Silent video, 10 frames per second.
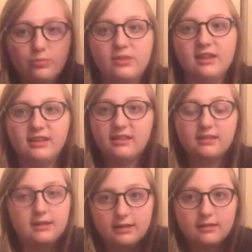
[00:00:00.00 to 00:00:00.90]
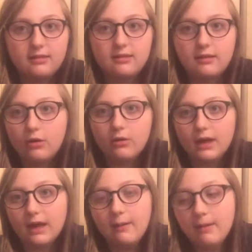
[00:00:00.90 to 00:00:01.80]
this is
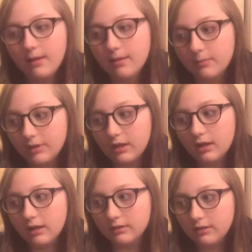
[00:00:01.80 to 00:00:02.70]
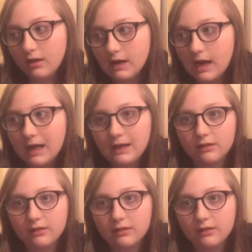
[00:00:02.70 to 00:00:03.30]
okay because all I got